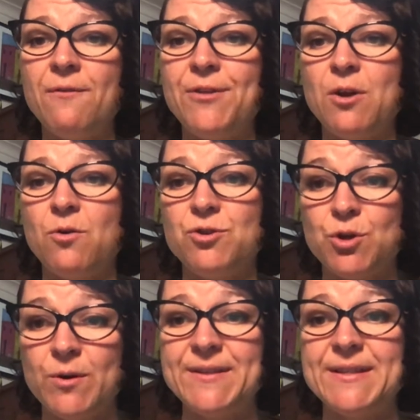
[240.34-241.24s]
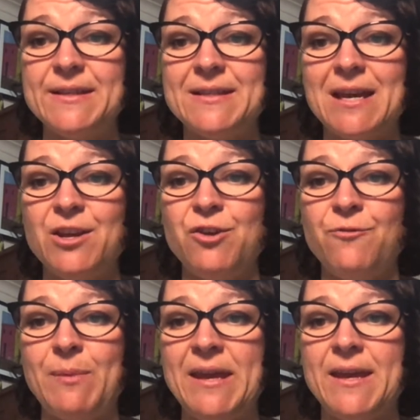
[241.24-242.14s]
the choices that
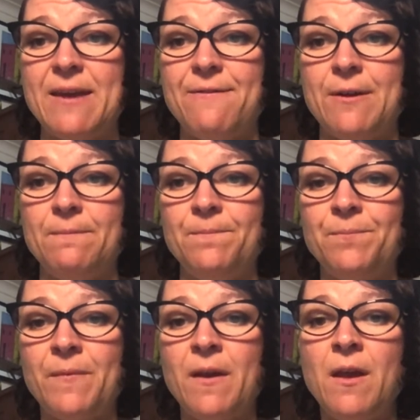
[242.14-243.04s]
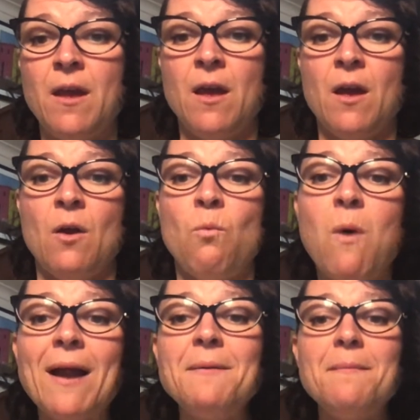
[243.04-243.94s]
you've been given.
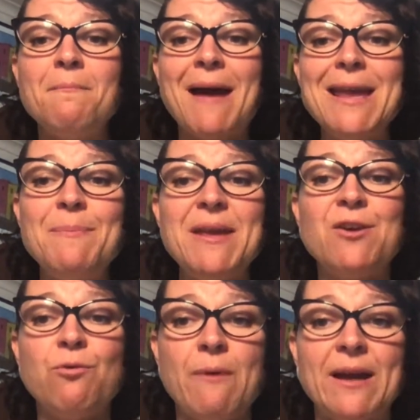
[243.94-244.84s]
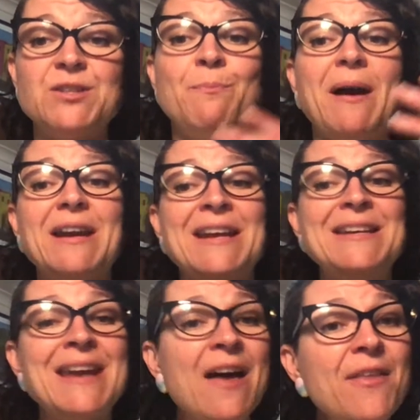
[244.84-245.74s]
One may be correct, but
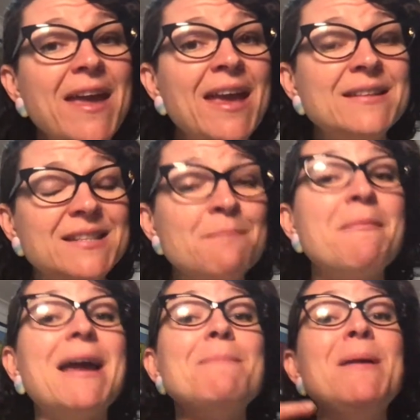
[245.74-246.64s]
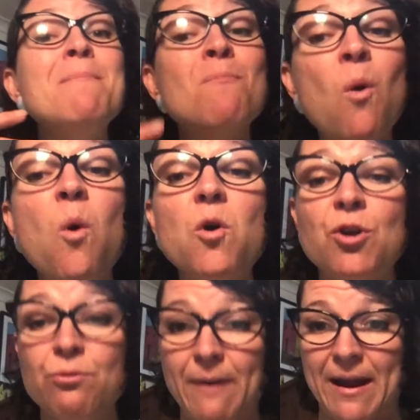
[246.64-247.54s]
another answer may be more
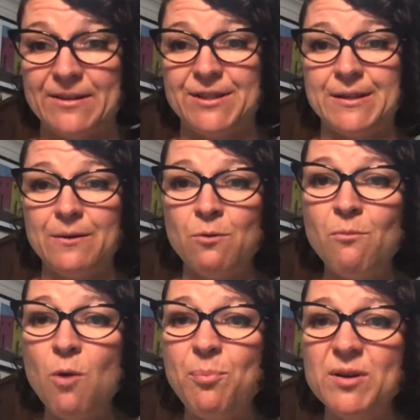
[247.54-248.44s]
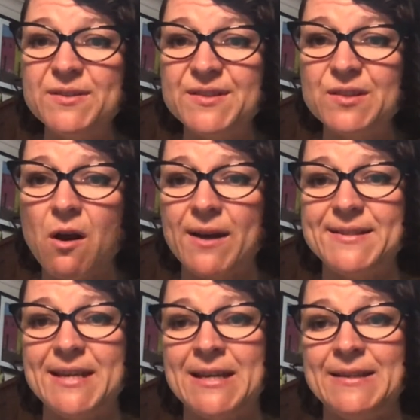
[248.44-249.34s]
correct or more
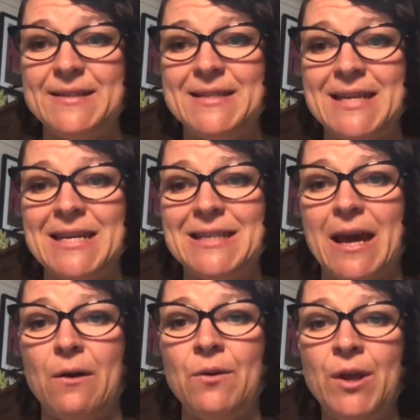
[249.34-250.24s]
precise in its detail.